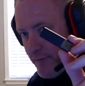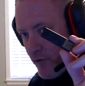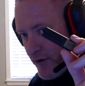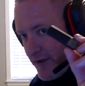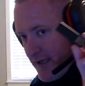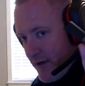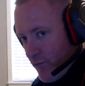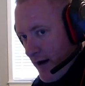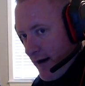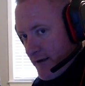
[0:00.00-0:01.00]
for the
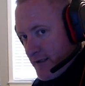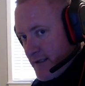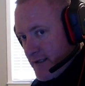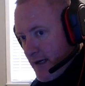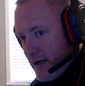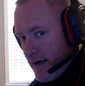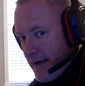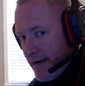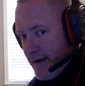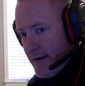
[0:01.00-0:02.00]
wireless on